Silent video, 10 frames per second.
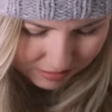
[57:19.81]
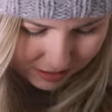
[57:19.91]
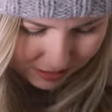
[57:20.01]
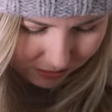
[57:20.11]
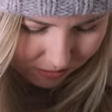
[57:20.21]

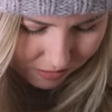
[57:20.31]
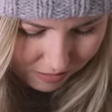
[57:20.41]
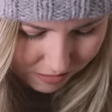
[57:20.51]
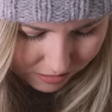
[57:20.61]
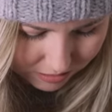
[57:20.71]
these are
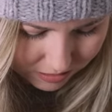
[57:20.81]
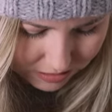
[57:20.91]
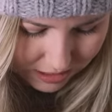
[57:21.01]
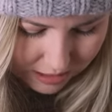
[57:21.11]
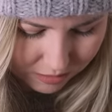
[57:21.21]
all the
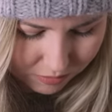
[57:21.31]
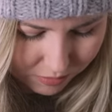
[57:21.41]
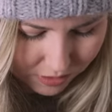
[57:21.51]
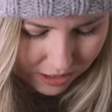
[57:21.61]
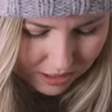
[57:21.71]
skeins
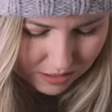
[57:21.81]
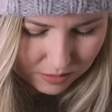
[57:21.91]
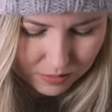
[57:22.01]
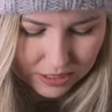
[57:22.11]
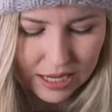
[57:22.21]
for it.
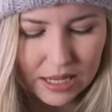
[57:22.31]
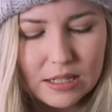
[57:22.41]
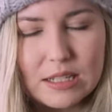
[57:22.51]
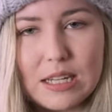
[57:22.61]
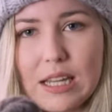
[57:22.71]
So
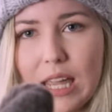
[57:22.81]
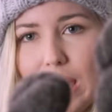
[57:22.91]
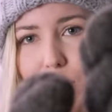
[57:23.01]
again, D K